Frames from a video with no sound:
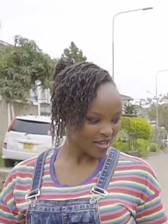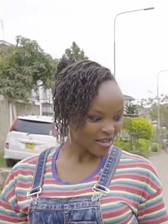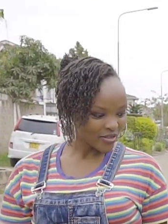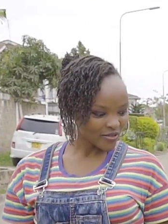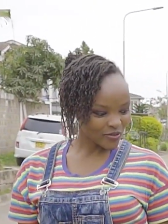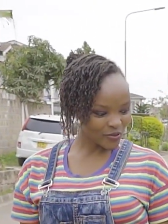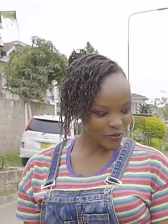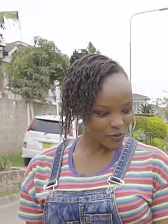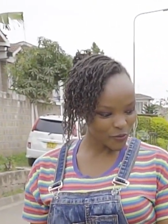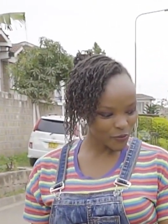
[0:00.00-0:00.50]

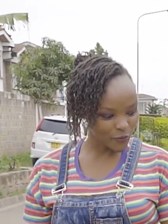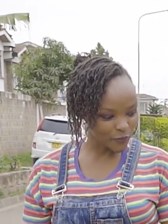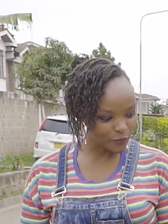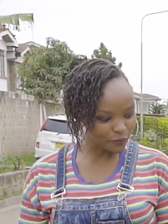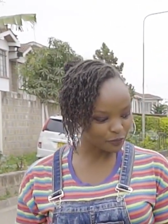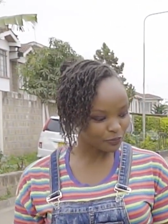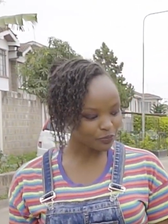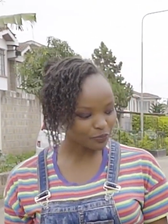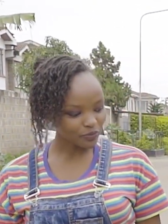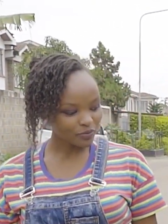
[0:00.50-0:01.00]
So
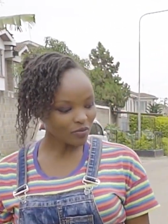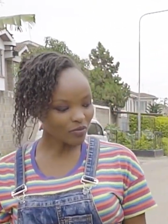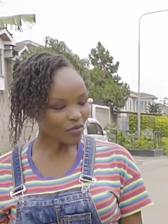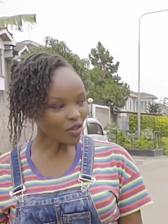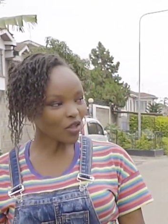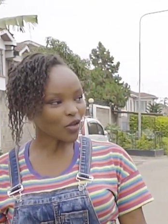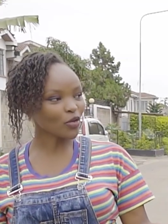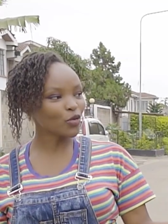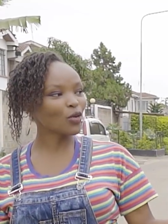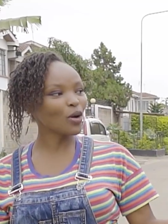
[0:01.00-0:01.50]

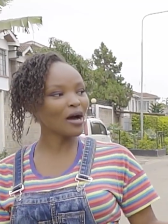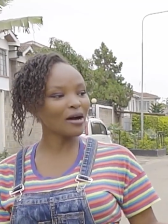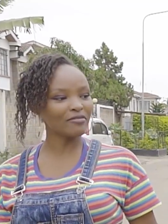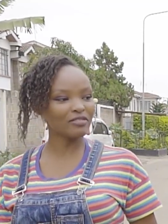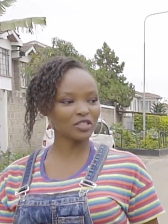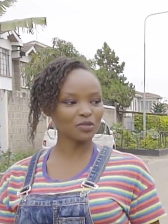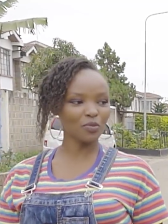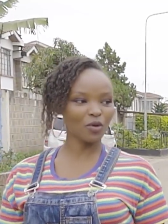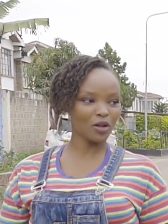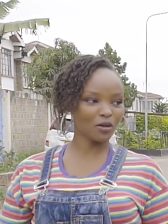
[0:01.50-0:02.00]
you have
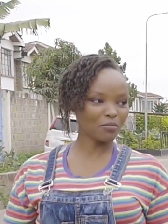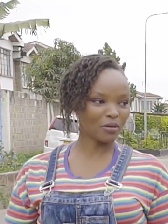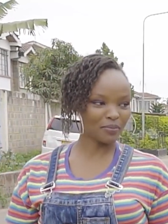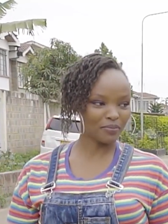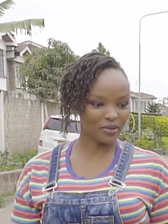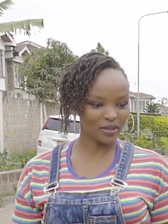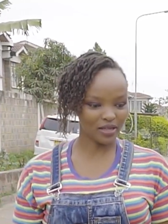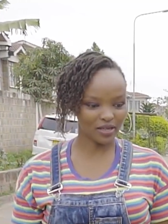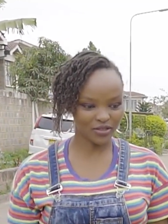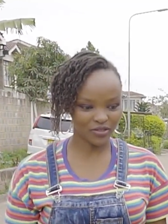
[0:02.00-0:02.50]
a small
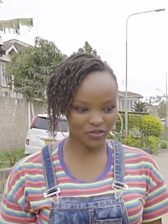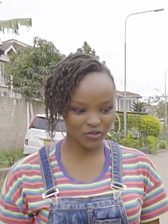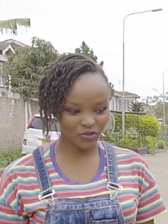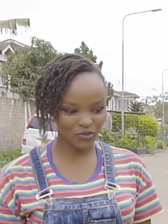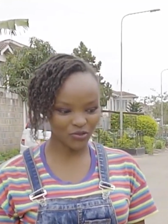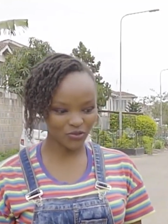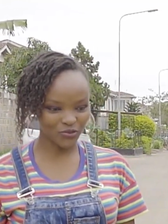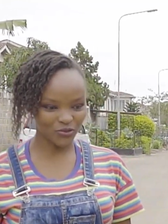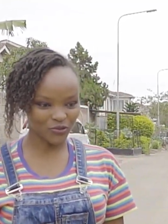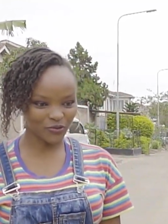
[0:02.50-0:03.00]
puppy that you